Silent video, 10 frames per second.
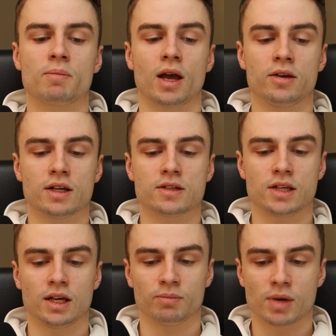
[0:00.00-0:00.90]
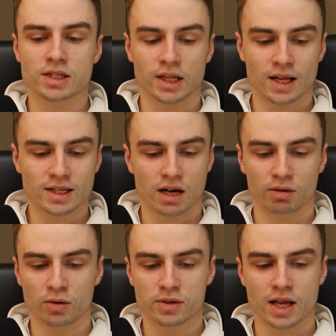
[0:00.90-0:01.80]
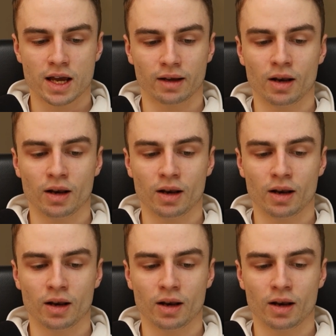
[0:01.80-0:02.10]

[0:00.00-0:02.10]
and you can see basically that's how it looks like.